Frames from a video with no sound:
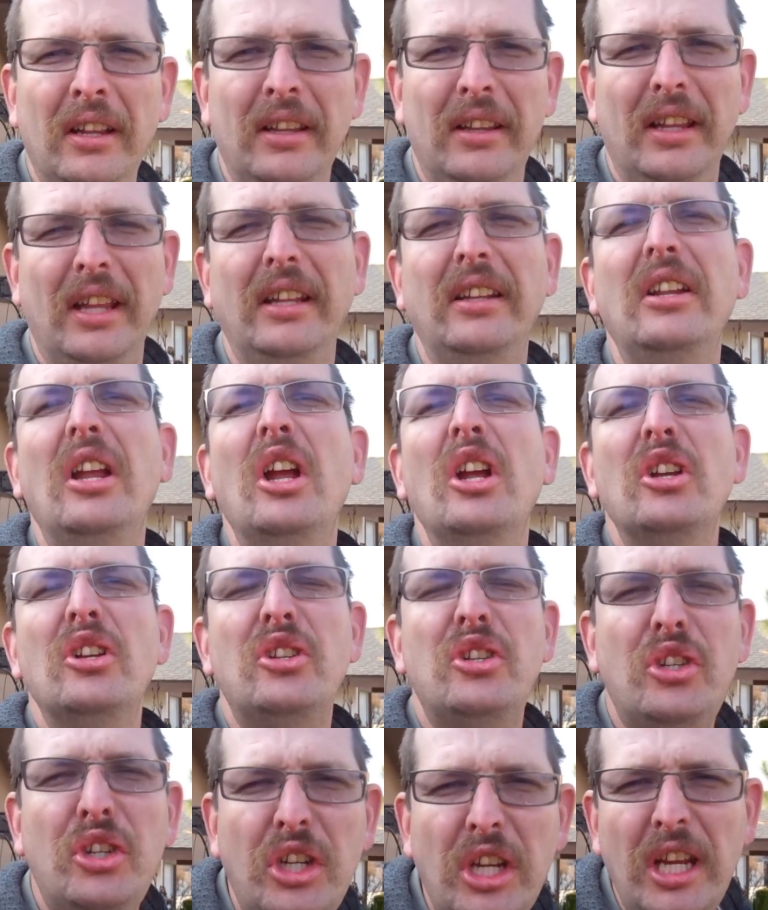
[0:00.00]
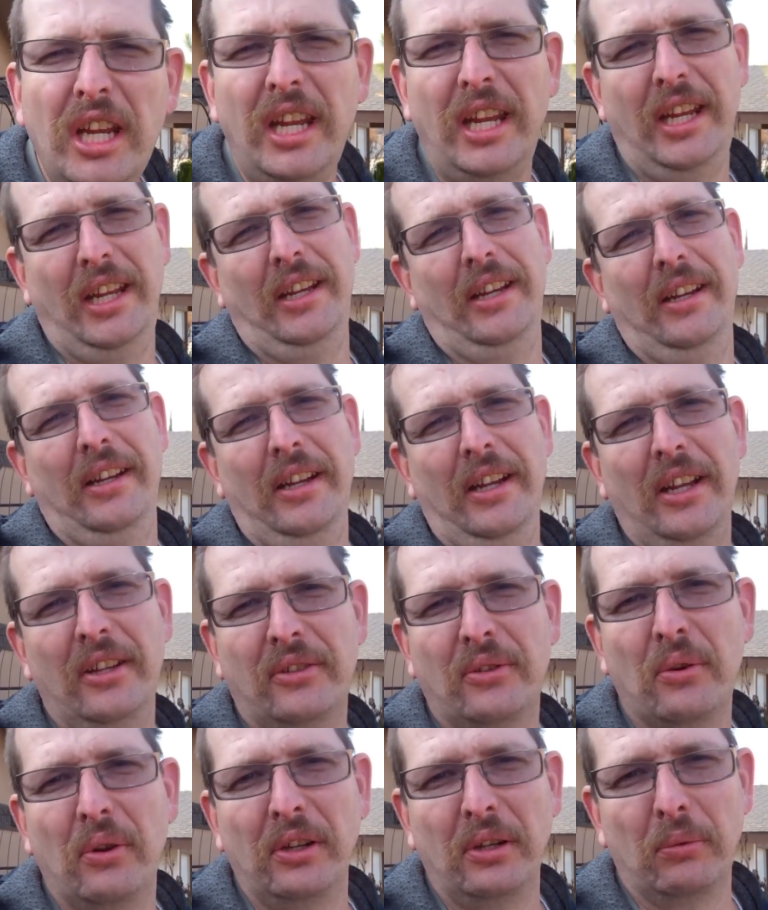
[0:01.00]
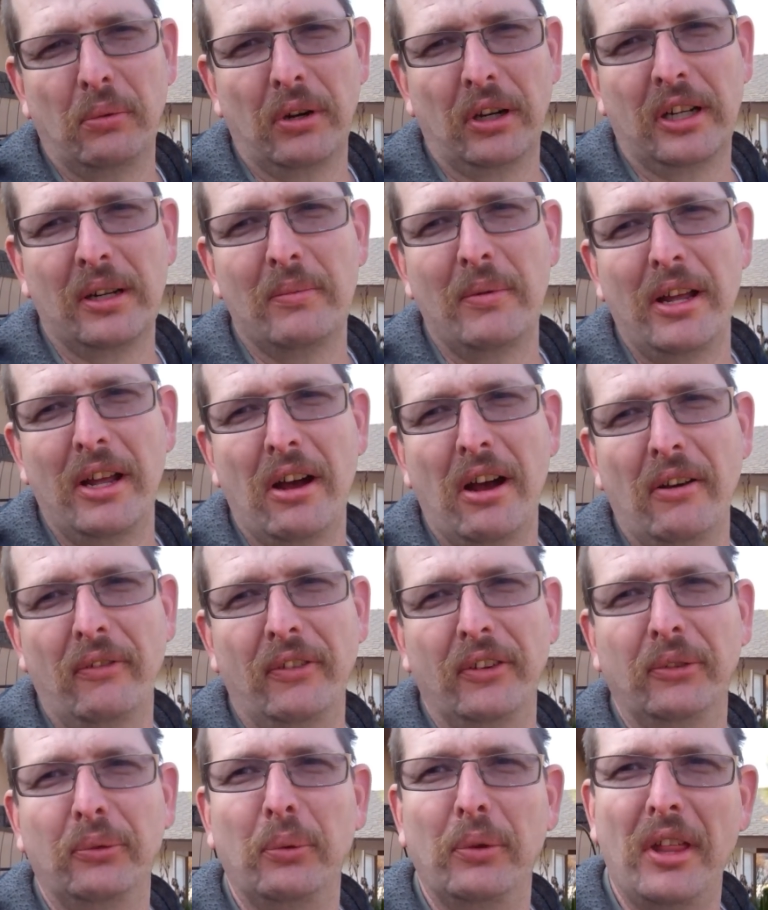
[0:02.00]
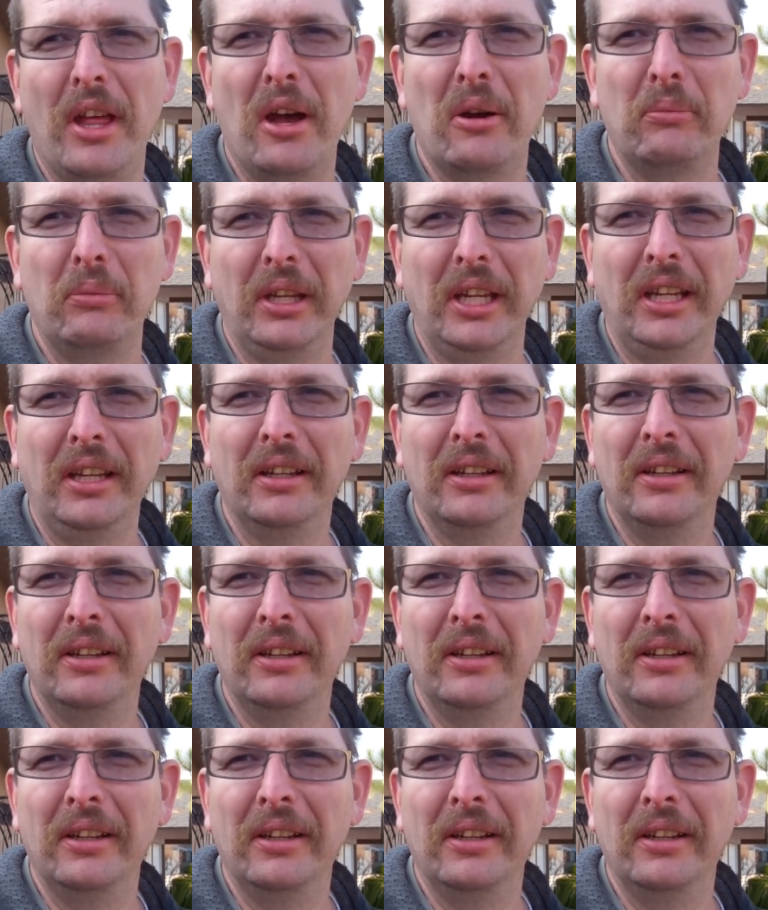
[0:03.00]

that she is going to work on my office without me.